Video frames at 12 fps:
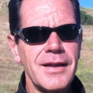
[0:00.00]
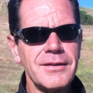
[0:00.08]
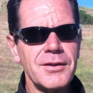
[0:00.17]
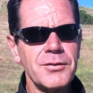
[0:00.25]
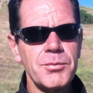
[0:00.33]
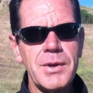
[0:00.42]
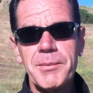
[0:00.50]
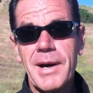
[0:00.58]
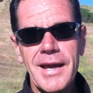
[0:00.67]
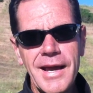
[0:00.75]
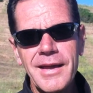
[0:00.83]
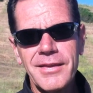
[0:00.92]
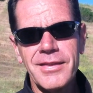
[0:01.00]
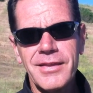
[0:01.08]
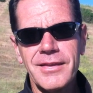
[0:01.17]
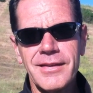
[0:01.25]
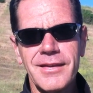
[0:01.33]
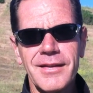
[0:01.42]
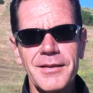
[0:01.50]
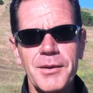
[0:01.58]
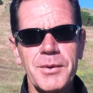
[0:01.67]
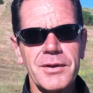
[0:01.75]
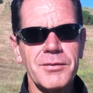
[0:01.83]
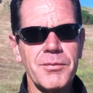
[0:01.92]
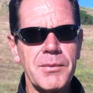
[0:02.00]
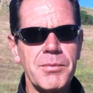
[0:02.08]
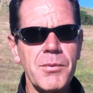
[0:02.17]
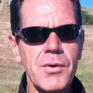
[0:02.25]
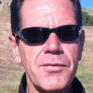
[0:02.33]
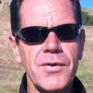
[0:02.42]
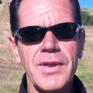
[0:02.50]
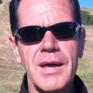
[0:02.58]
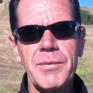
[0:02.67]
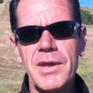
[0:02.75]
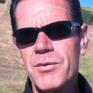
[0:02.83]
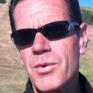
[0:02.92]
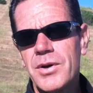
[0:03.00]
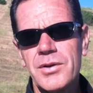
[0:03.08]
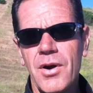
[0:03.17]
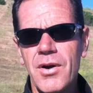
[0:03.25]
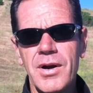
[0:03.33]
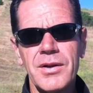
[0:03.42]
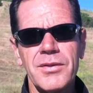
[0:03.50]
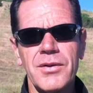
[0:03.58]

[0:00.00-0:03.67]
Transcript: like this will be my eighth Olympics, but more for them. They worked hard.